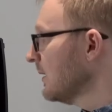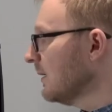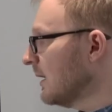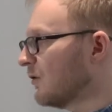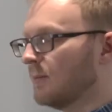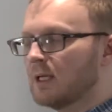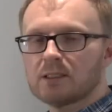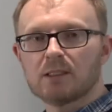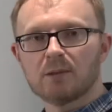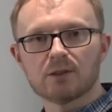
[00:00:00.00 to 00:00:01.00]
Lightroom has
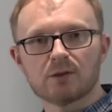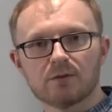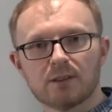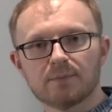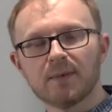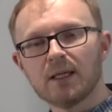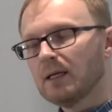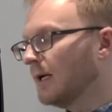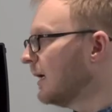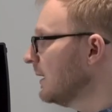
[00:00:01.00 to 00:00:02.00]
a similar sort of thing,
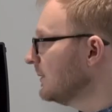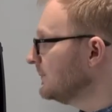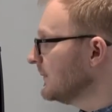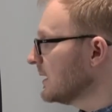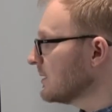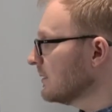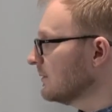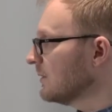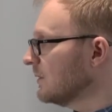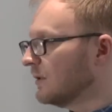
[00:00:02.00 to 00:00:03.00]
and so
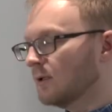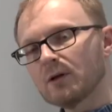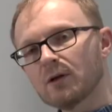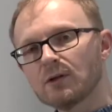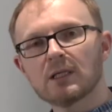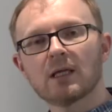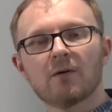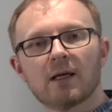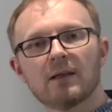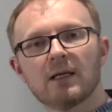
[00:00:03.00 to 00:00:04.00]
on. Go digging
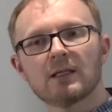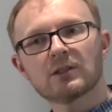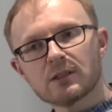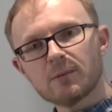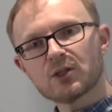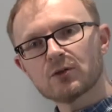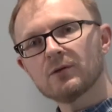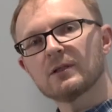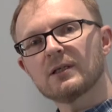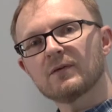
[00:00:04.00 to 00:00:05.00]
around in there just to be
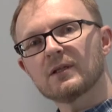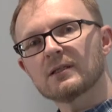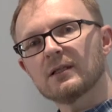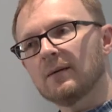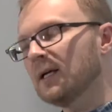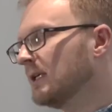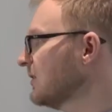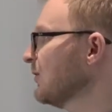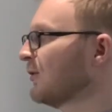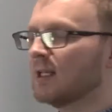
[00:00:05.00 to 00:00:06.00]
sure that everything's set up. Now, you
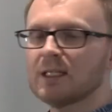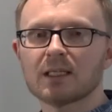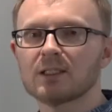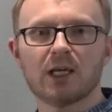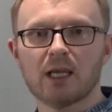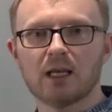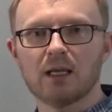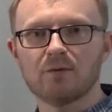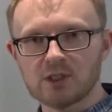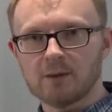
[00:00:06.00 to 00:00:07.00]
don't need to check it
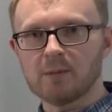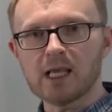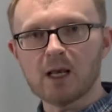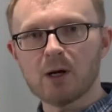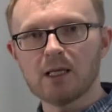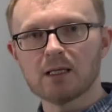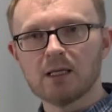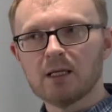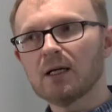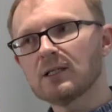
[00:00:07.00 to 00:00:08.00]
every time you calibrate.
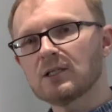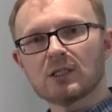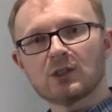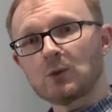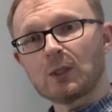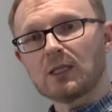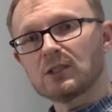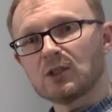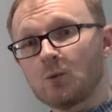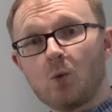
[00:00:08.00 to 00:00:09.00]
I suggest doing this
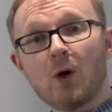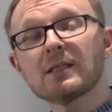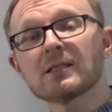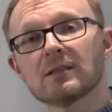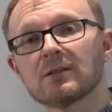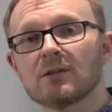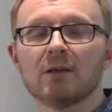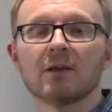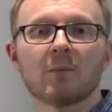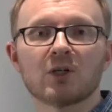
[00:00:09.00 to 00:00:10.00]
just once so that
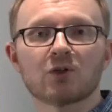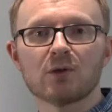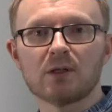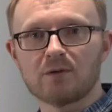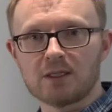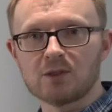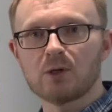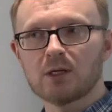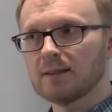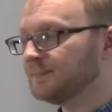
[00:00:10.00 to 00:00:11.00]
you can be sure that everything's
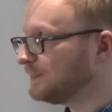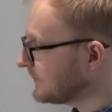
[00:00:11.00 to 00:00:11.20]
working,